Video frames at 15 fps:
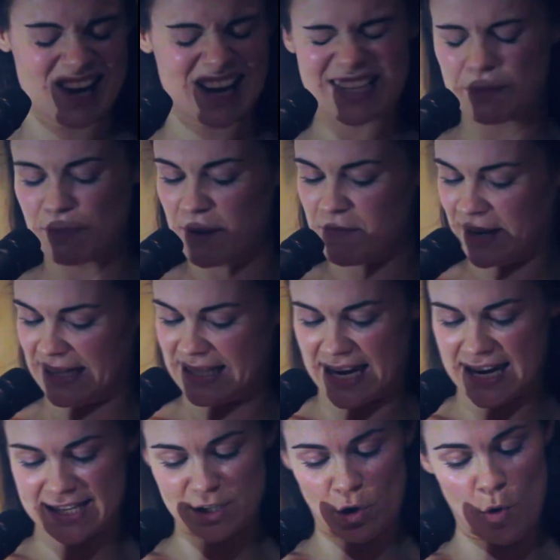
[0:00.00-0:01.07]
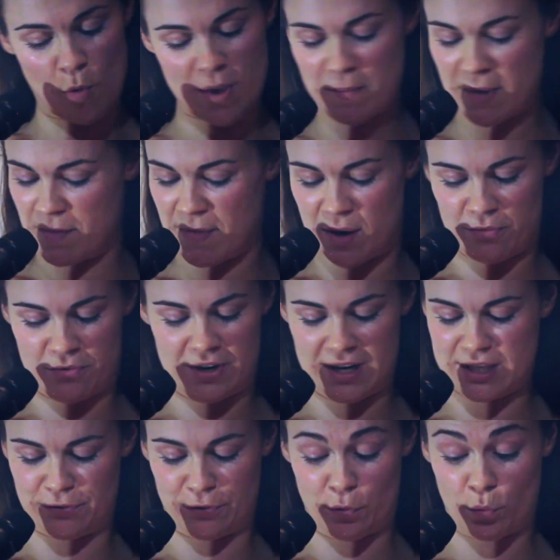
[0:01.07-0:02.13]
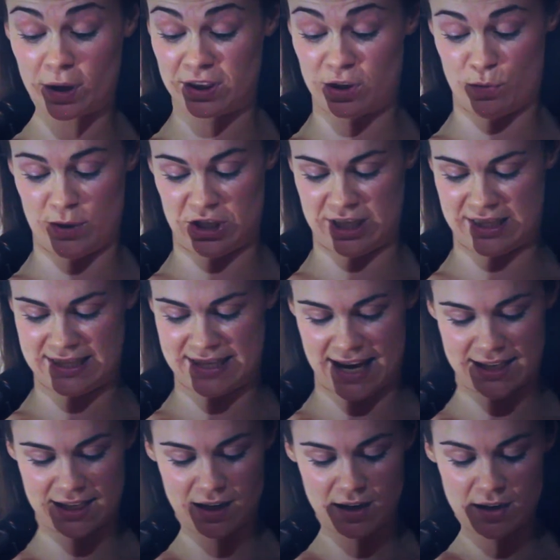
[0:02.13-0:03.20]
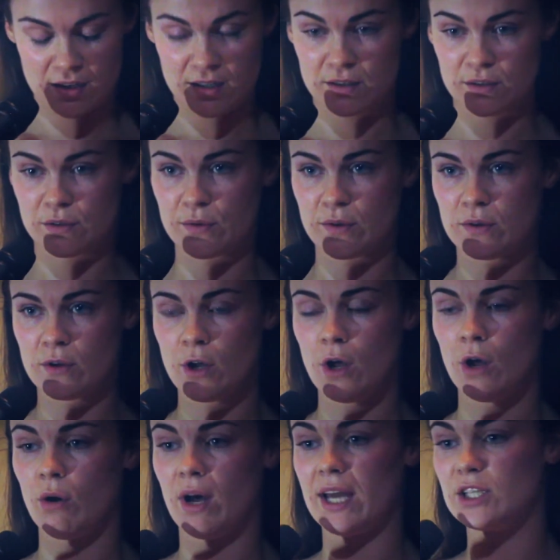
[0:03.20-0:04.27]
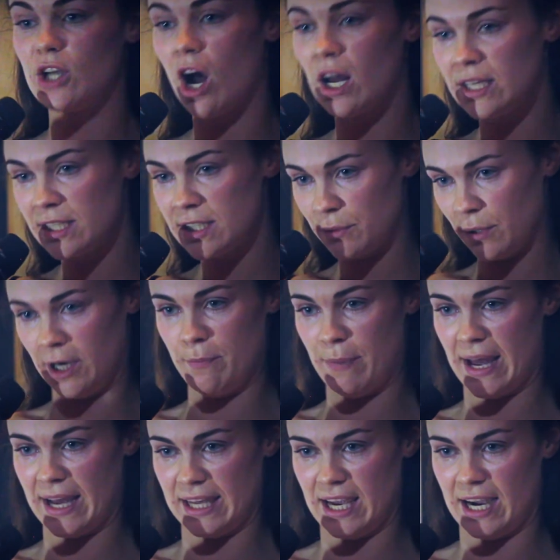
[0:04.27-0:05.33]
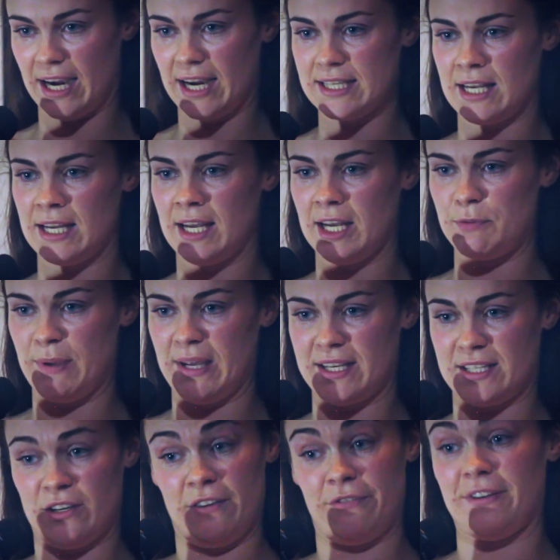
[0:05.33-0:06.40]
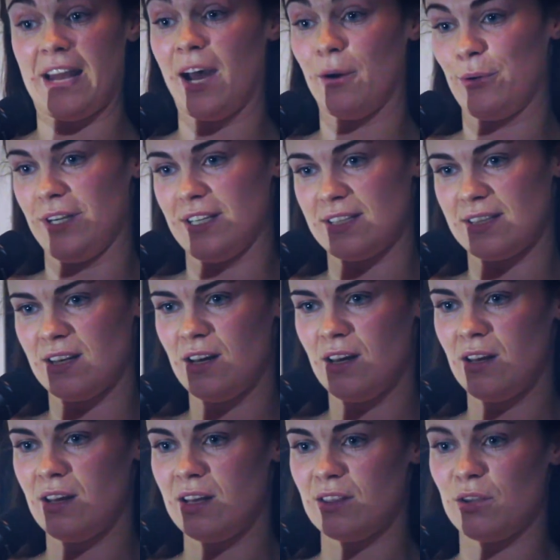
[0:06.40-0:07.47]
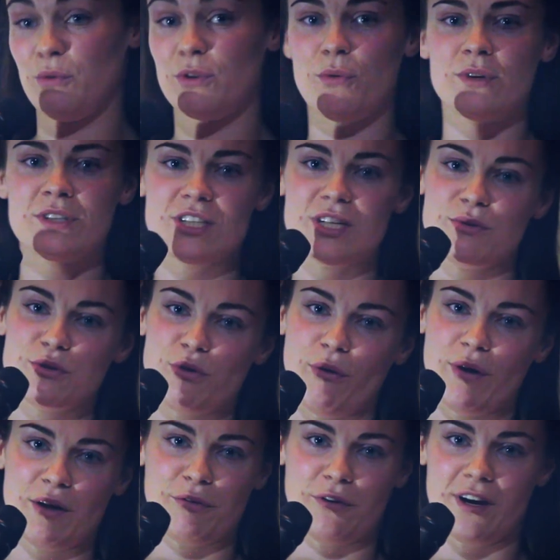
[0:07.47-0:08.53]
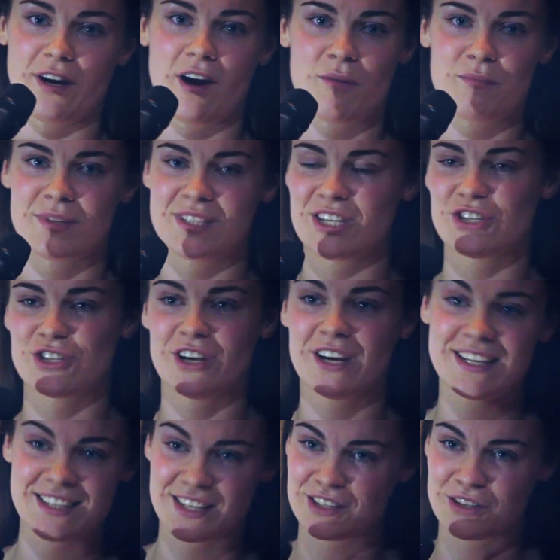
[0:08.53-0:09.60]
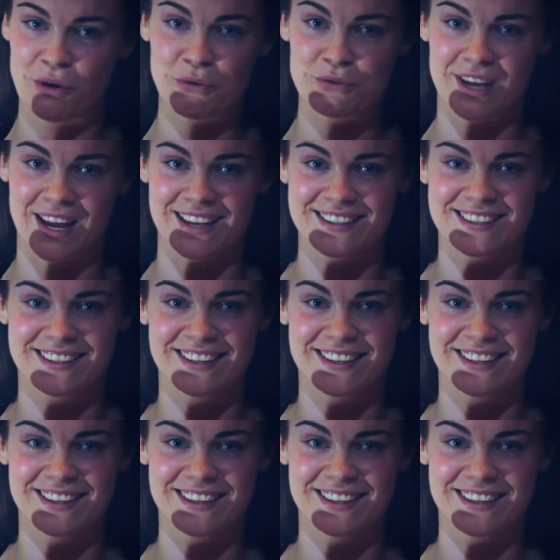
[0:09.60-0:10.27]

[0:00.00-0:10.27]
I spent my days combing my memories for what the witch had said, but I'd gone into her backyard and I picked her flowers. They were the ones she was growing for a competition. I didn't know that.